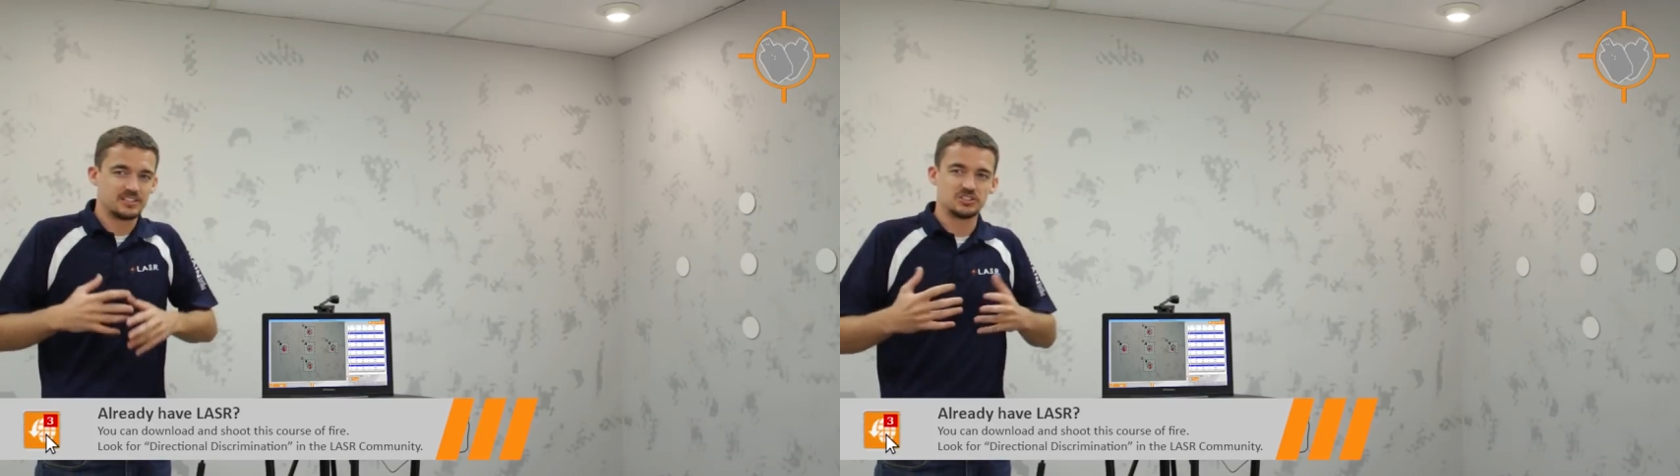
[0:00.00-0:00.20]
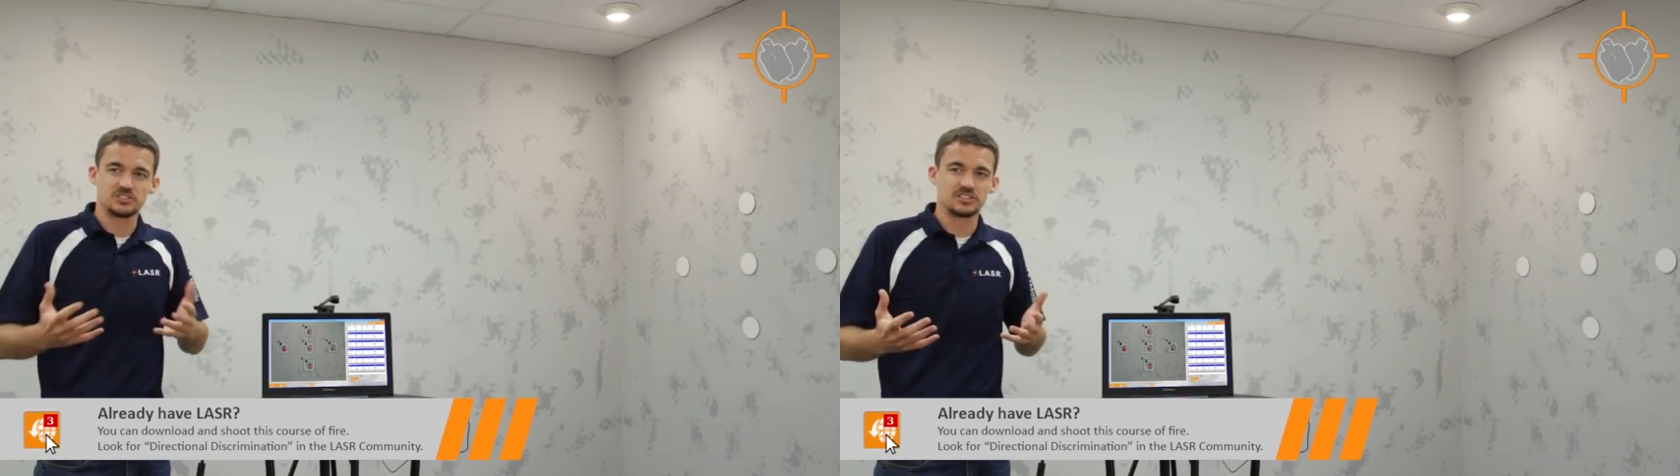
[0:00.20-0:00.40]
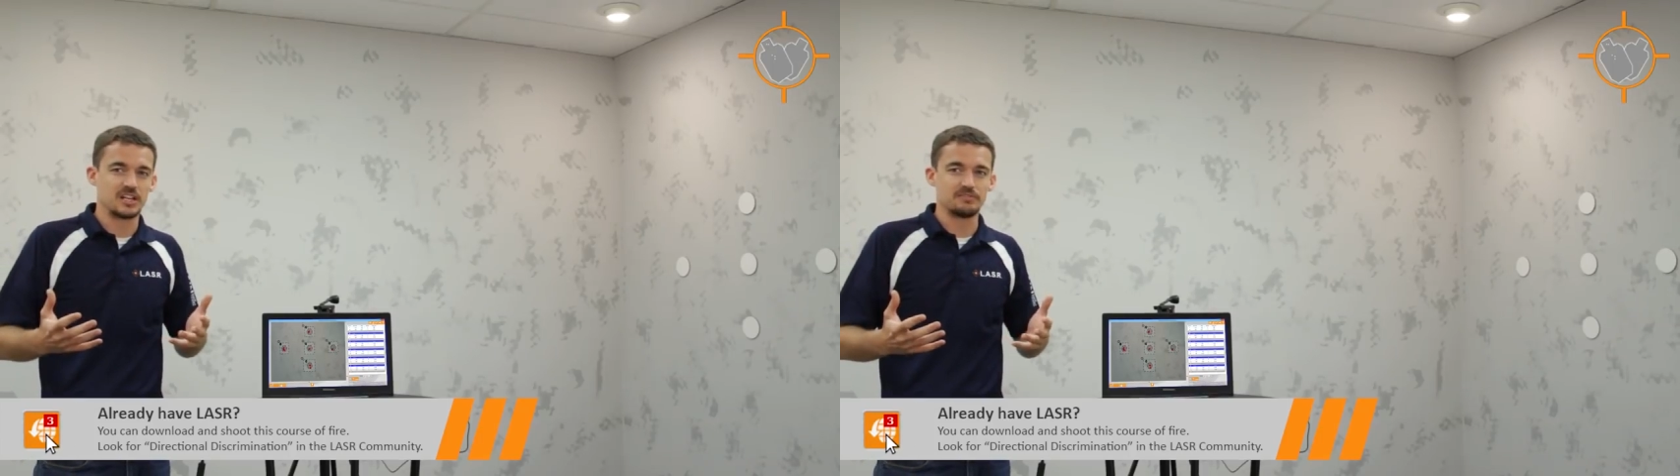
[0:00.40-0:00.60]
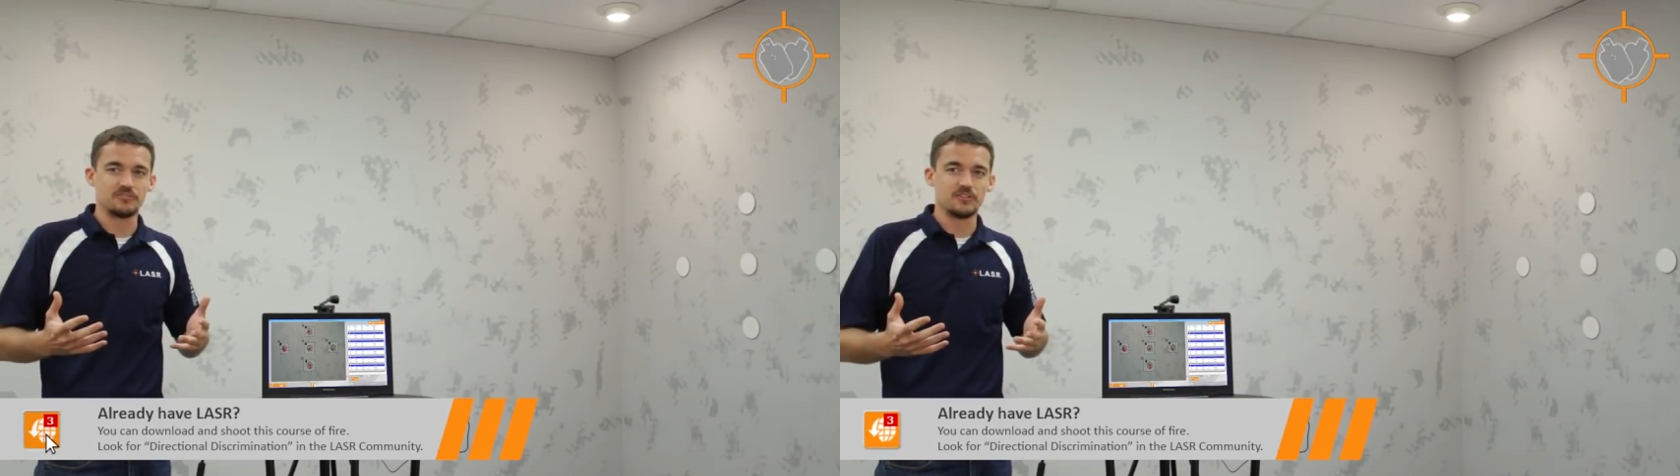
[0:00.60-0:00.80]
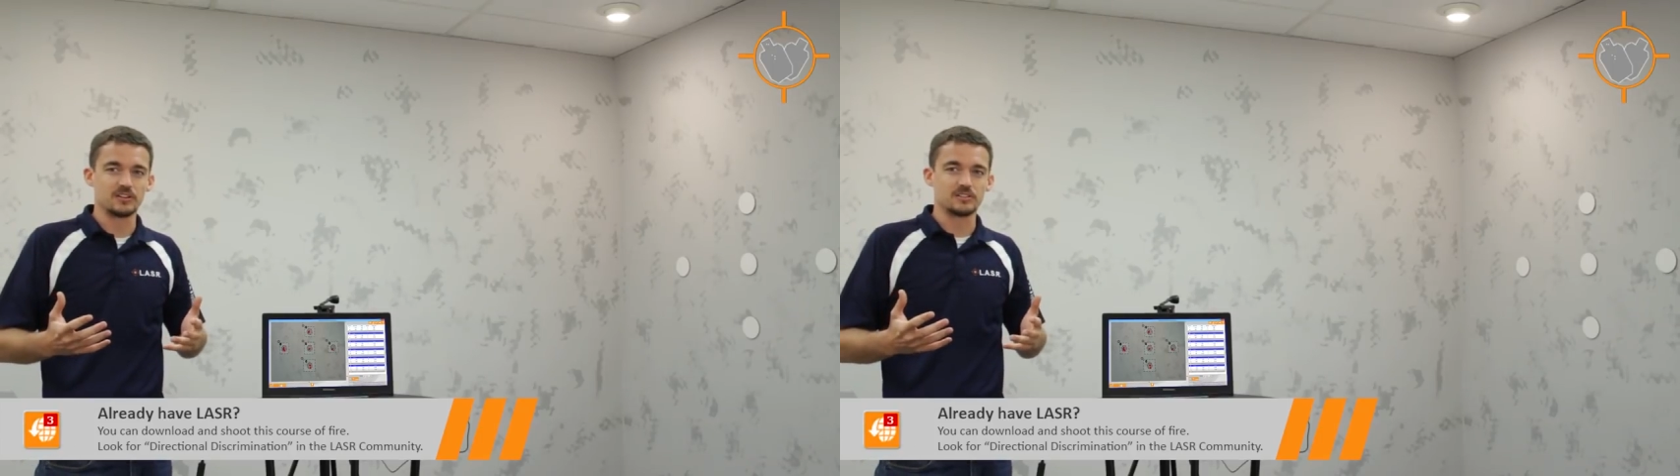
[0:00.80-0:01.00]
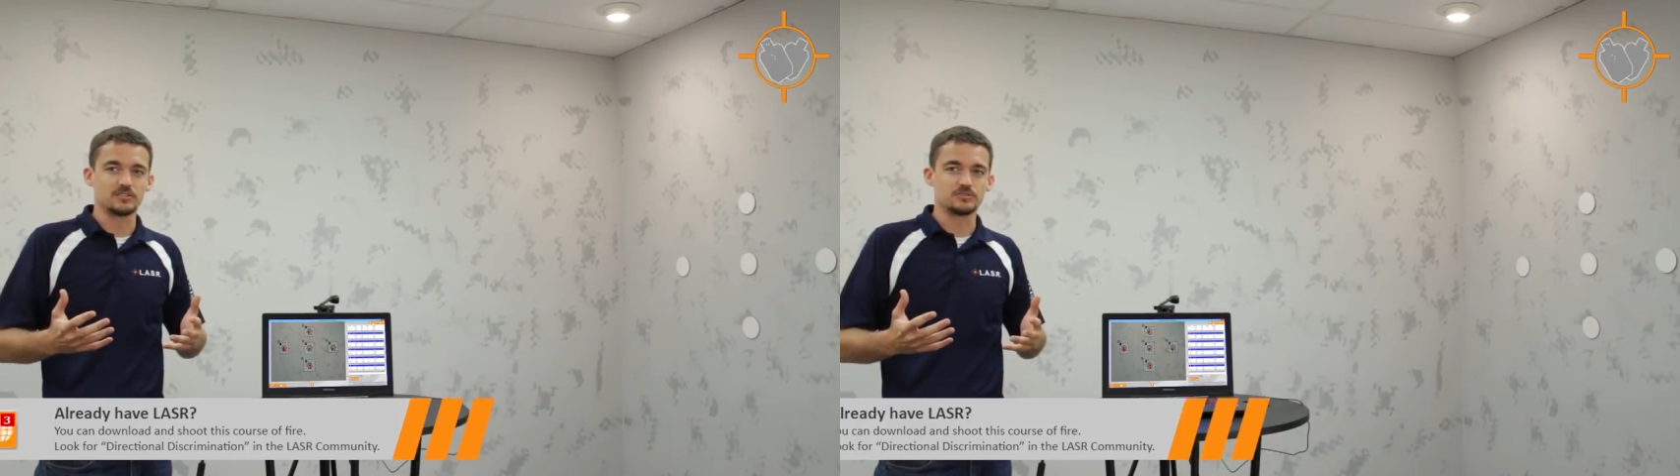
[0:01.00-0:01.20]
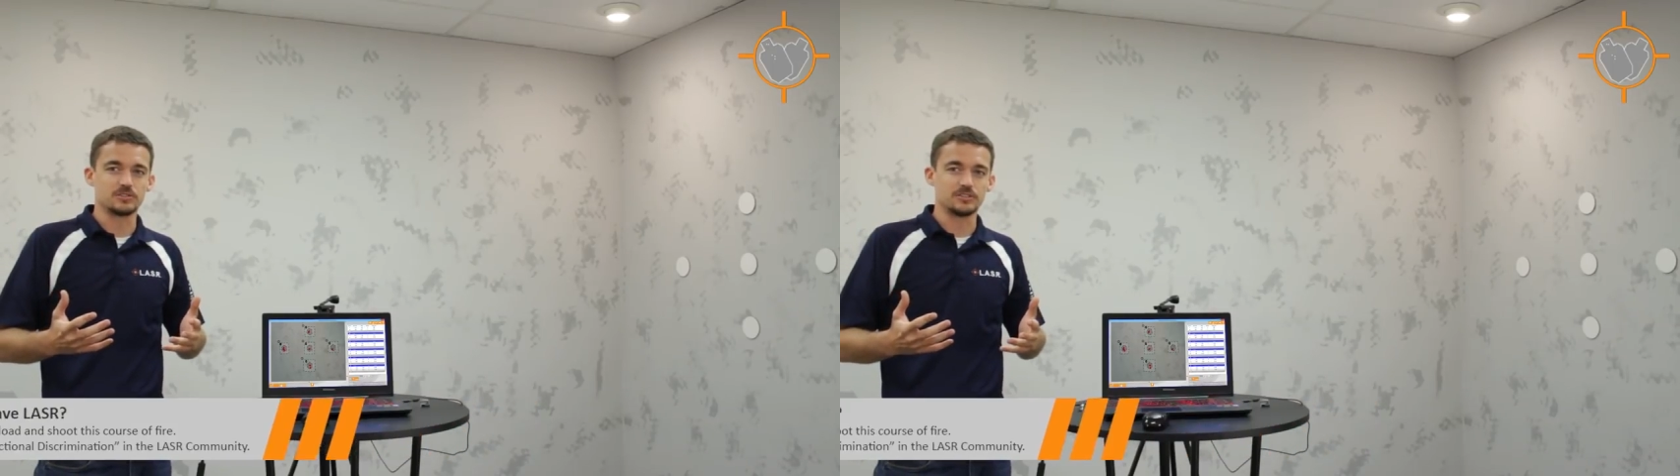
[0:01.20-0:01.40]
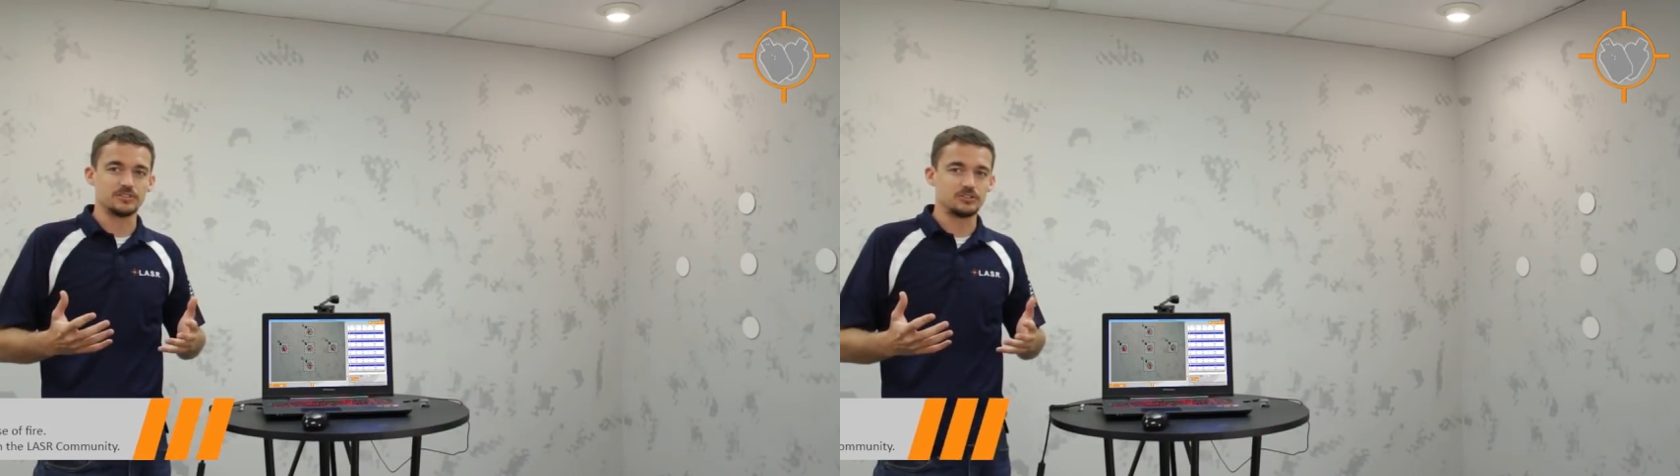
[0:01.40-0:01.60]
It's just kind of a fun little
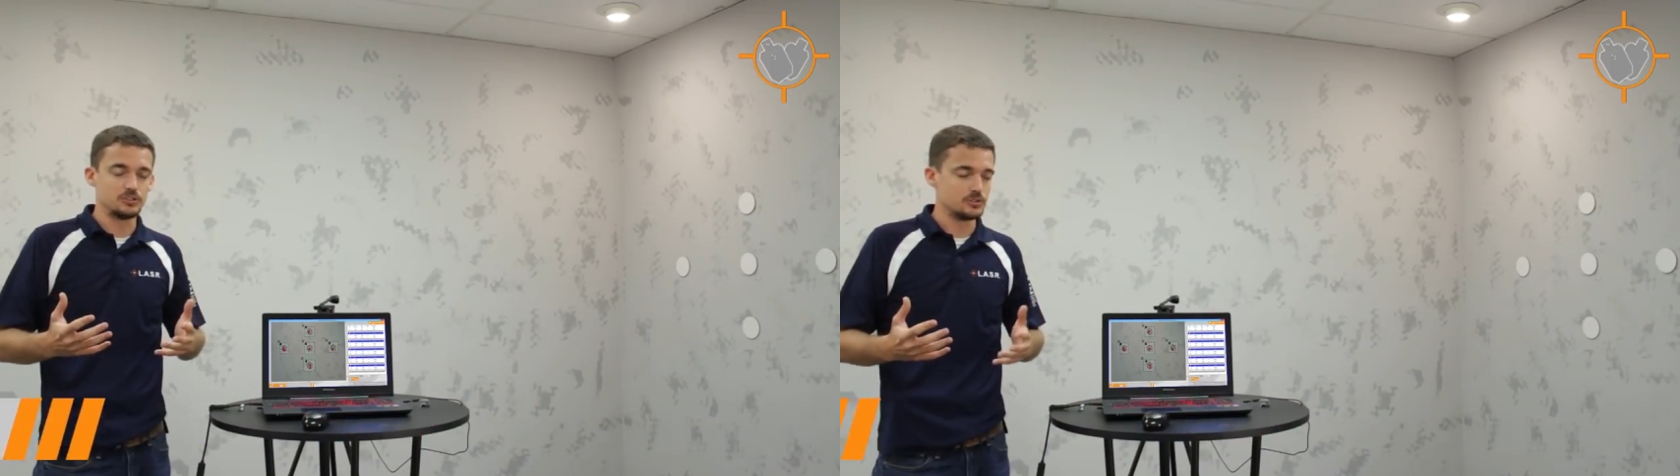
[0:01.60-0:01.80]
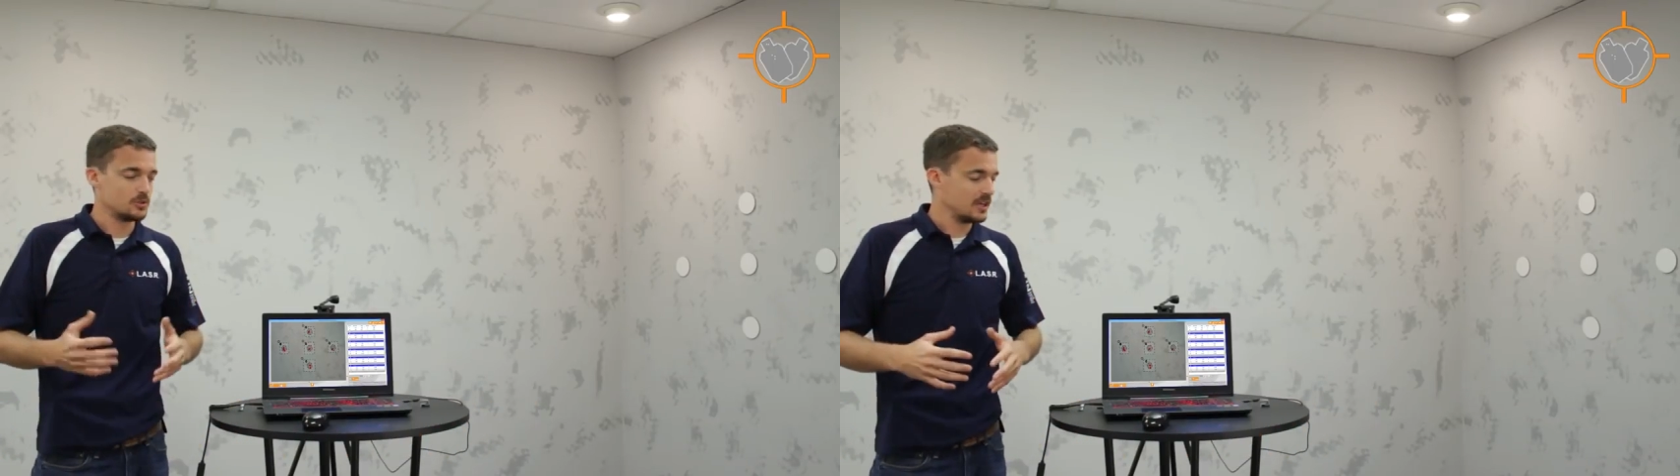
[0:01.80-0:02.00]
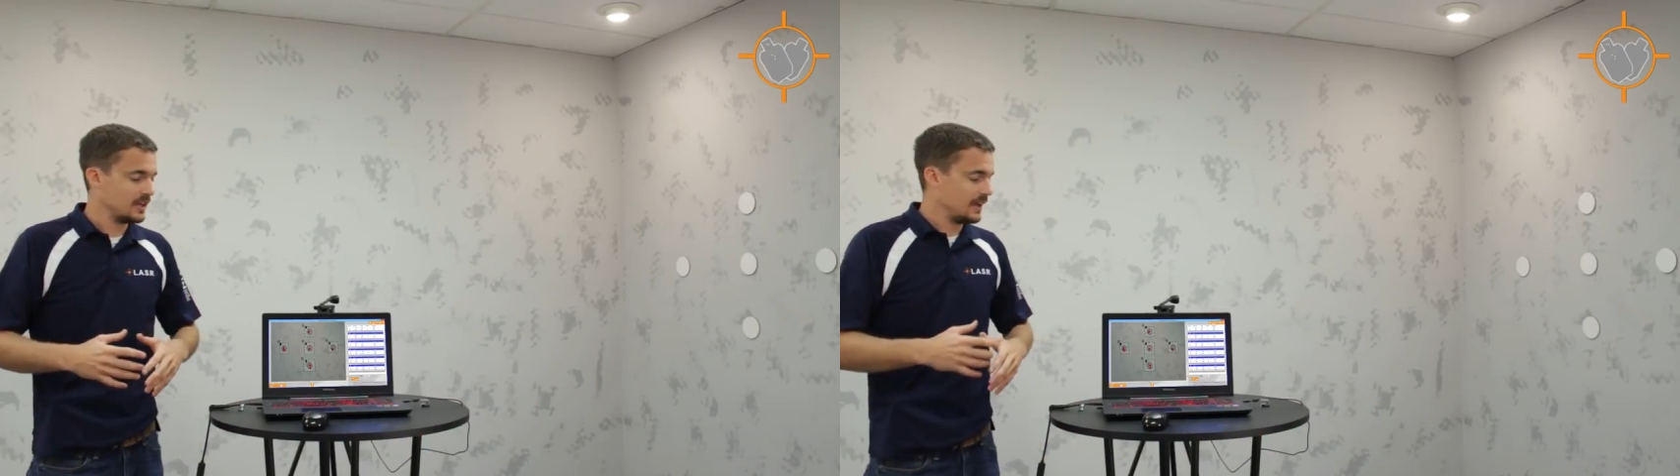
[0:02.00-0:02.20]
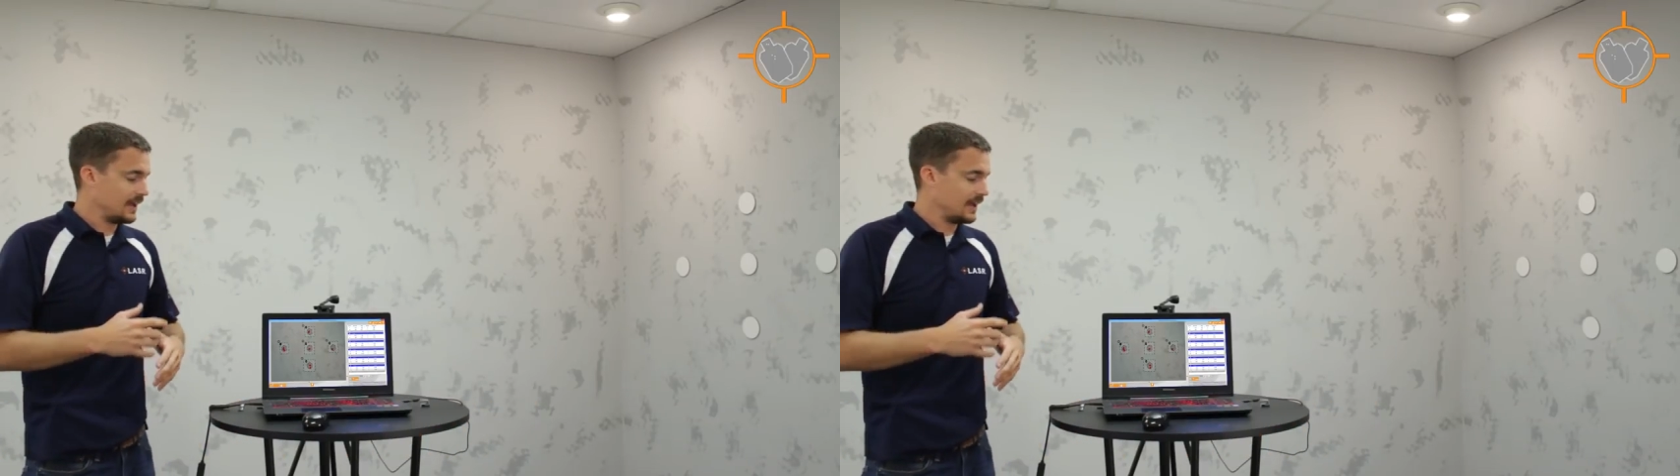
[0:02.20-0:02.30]
drill to do.